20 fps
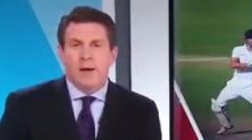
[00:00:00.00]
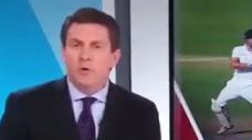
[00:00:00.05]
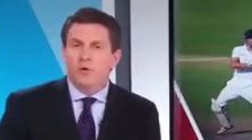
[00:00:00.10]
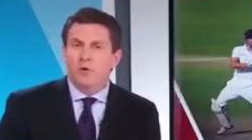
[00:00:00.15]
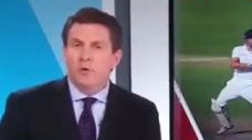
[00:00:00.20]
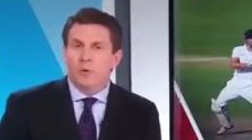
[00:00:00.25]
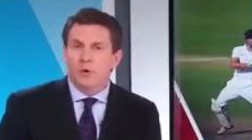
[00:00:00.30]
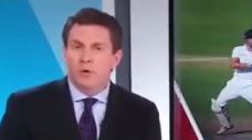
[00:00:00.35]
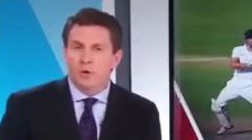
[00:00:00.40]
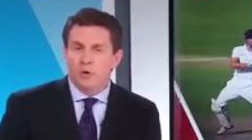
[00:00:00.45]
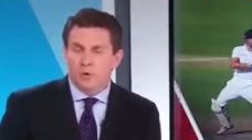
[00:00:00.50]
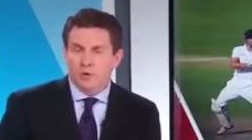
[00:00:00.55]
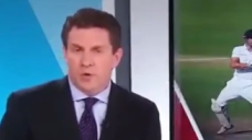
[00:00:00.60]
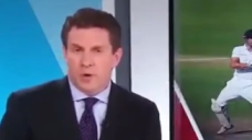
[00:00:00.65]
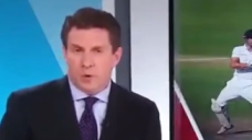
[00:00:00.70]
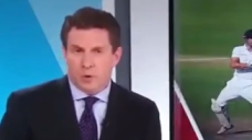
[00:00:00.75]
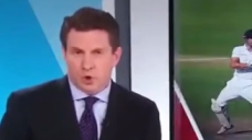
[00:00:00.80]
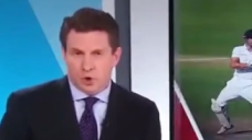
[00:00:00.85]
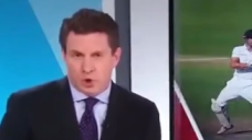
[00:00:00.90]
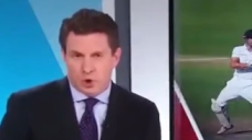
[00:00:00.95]
now to a
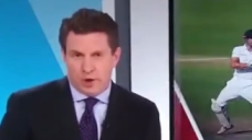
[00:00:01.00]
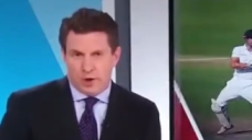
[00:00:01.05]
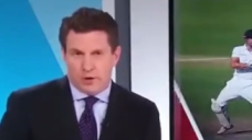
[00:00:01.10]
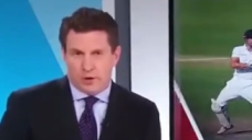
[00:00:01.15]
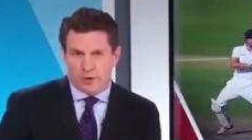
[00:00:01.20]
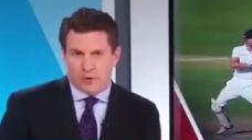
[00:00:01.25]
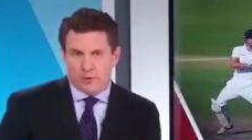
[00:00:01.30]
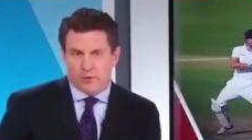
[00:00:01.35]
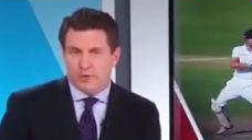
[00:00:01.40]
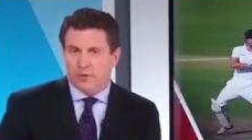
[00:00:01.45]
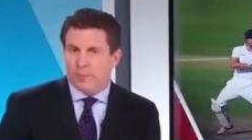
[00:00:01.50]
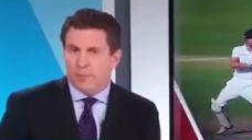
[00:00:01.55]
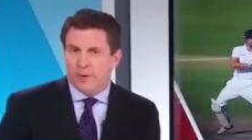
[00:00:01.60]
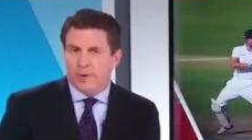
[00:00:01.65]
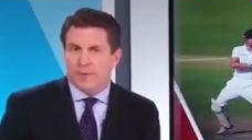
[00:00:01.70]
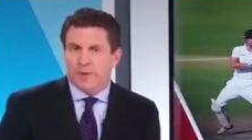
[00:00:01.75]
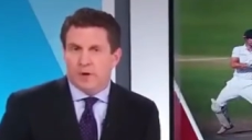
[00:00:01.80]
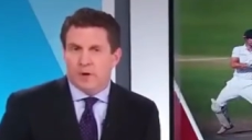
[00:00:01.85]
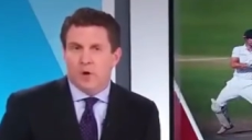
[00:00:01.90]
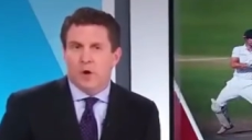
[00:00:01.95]
NewsHour Shares,
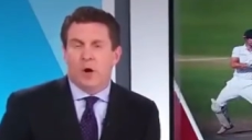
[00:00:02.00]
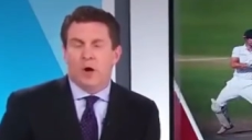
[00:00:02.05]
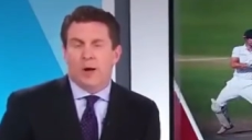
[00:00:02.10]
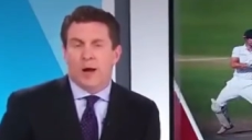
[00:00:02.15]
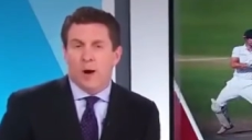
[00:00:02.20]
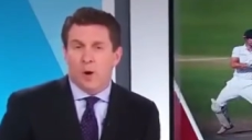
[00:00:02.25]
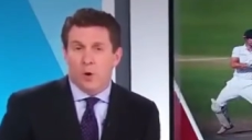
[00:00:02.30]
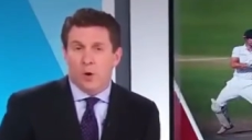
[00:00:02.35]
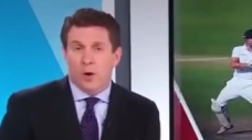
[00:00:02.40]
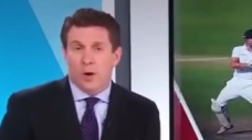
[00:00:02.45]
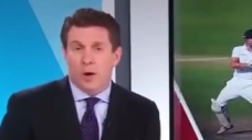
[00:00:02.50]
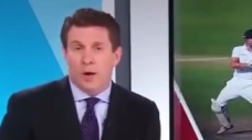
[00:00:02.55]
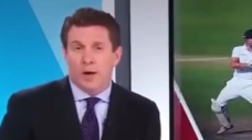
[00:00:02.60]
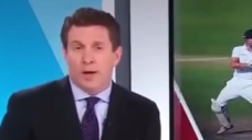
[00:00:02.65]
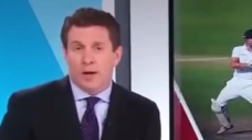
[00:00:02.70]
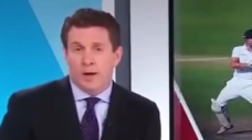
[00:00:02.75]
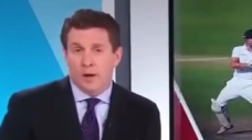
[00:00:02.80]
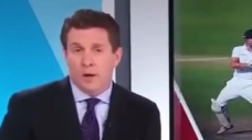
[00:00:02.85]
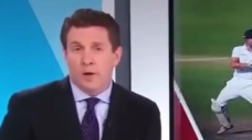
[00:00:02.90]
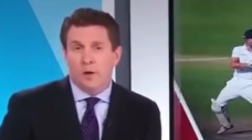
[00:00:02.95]
something that caught our
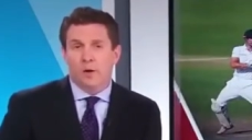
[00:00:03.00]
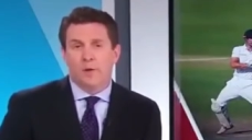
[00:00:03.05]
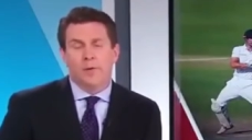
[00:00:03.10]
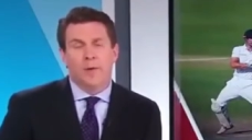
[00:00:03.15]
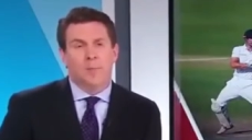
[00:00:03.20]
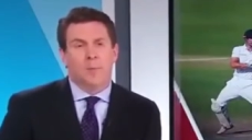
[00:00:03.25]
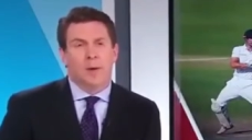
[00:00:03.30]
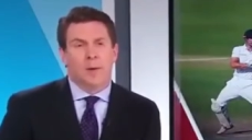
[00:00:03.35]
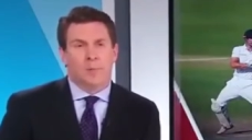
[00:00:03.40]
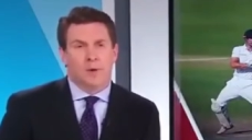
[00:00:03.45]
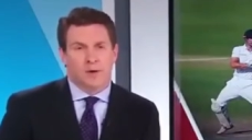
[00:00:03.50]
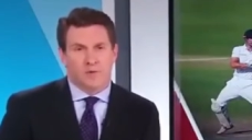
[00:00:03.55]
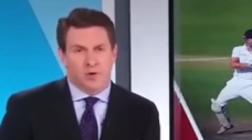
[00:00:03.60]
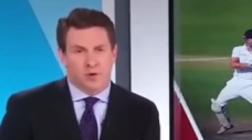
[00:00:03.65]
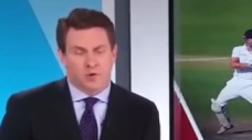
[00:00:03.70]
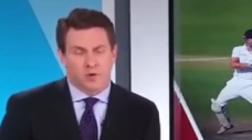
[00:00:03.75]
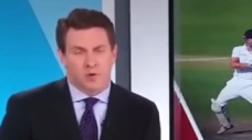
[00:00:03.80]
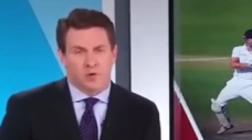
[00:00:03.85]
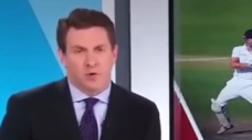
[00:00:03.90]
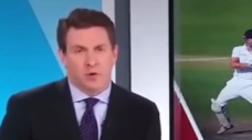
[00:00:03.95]
eye here that may be
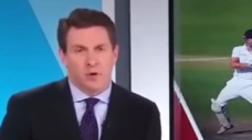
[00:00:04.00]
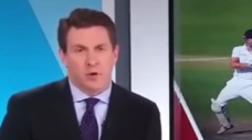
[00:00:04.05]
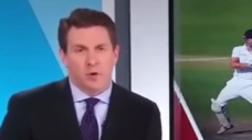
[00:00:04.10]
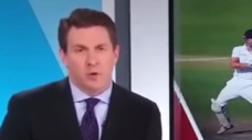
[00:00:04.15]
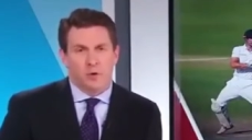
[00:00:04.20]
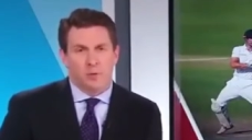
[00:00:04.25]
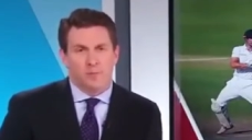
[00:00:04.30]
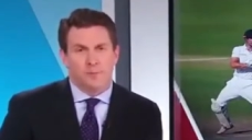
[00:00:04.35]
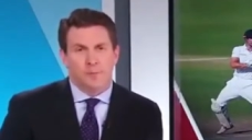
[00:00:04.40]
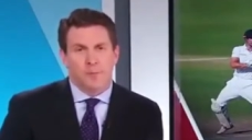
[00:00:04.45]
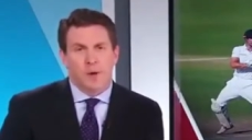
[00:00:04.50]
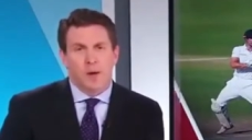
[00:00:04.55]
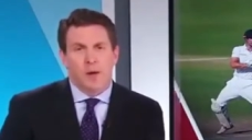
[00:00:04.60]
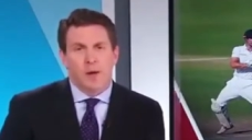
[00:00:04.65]
of interest to you.